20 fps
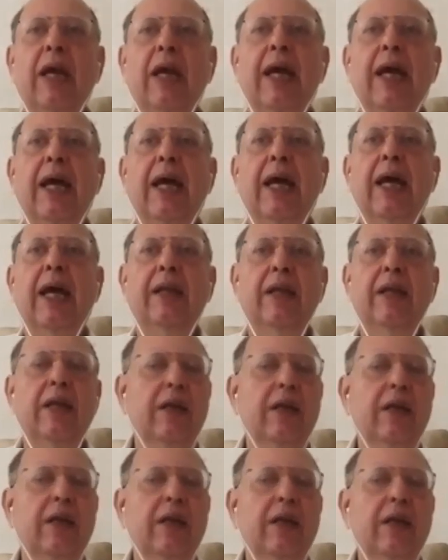And
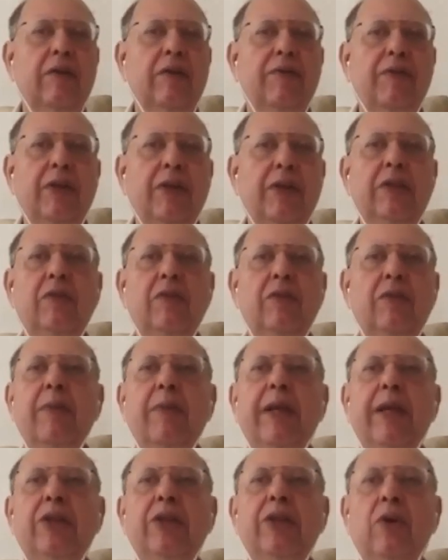first of all,
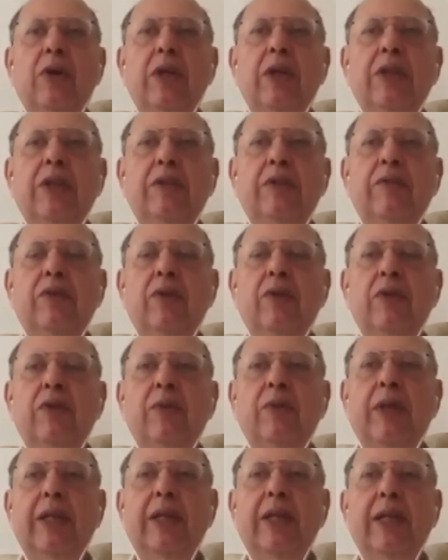make a short list of those.
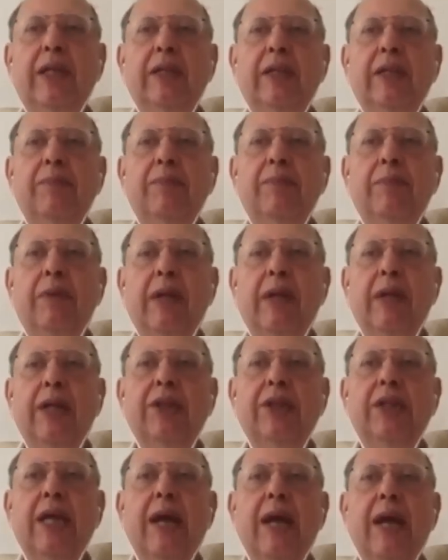Whether there's
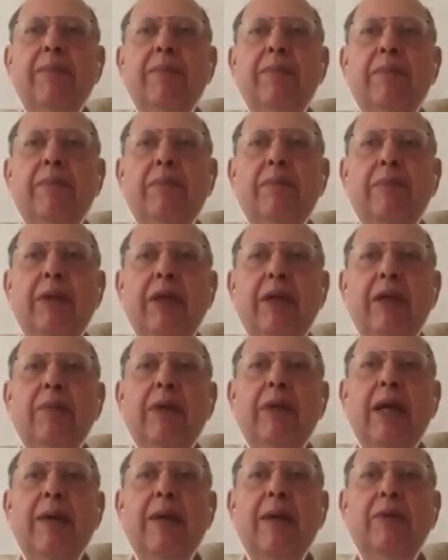large cap, medium
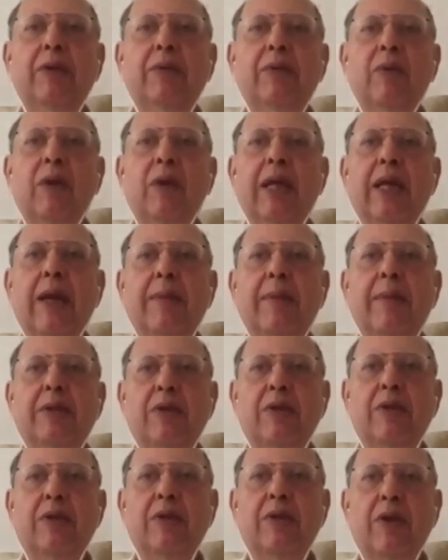cap, or small cap is
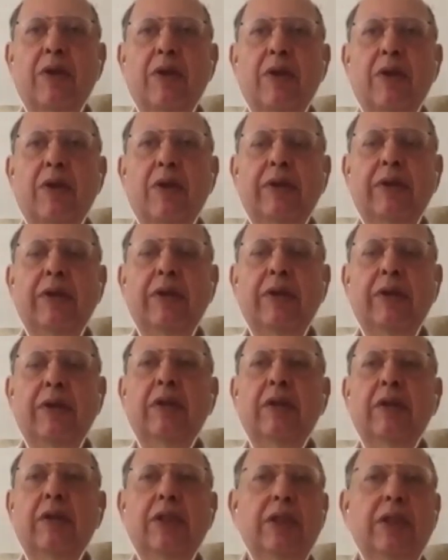not relevant. The
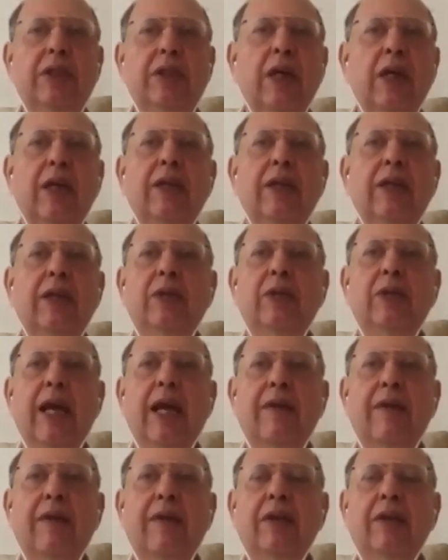question is, do they have
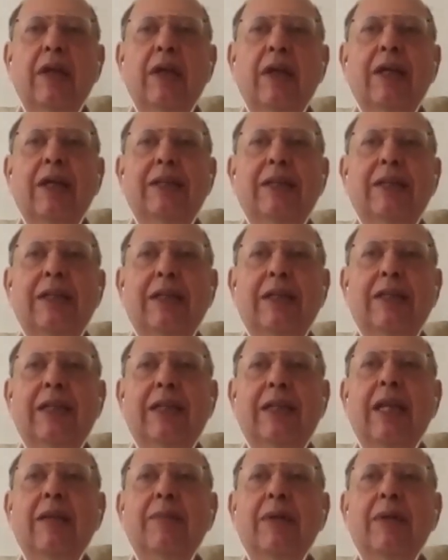a
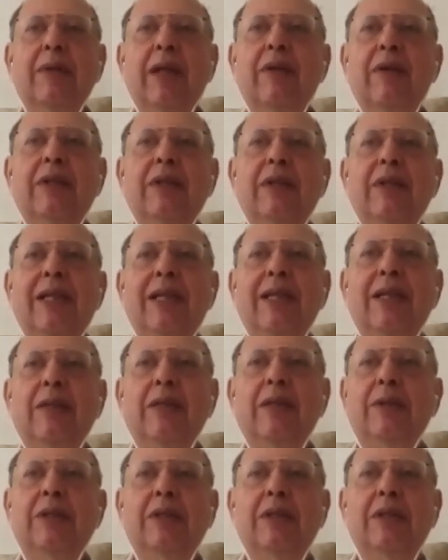sustainable and resilient
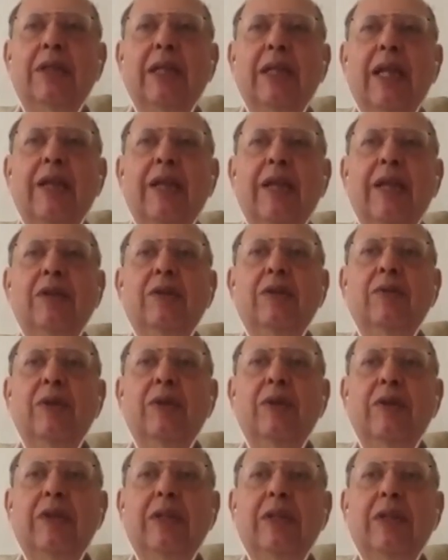business? And I use the
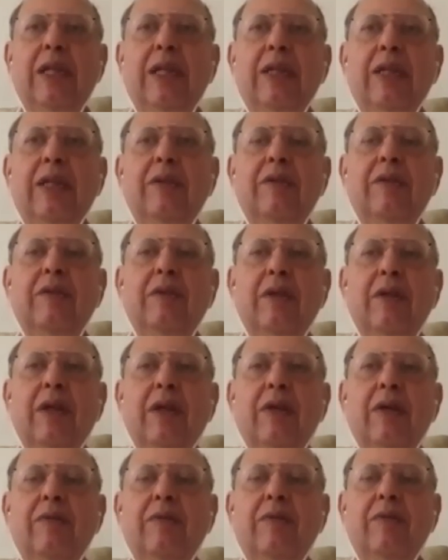word resilient
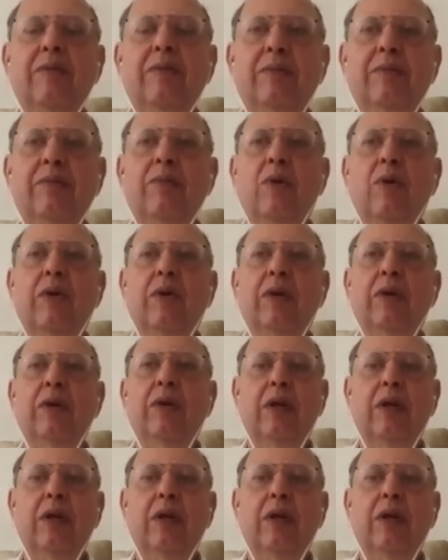more.